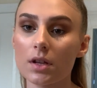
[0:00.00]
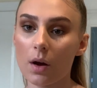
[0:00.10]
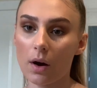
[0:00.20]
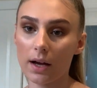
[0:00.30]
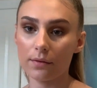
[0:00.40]

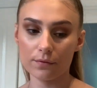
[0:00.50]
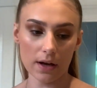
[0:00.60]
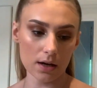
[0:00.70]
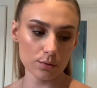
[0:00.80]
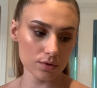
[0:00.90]
I've
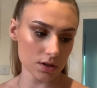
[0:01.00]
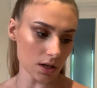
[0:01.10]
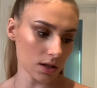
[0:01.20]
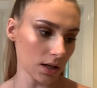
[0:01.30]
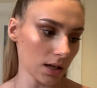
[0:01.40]
found
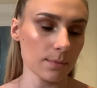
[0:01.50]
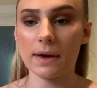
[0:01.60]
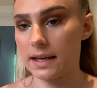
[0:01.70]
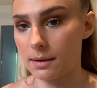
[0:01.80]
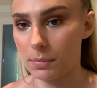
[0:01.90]
the
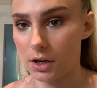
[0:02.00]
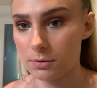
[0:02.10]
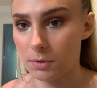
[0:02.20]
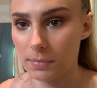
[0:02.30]
baking parchment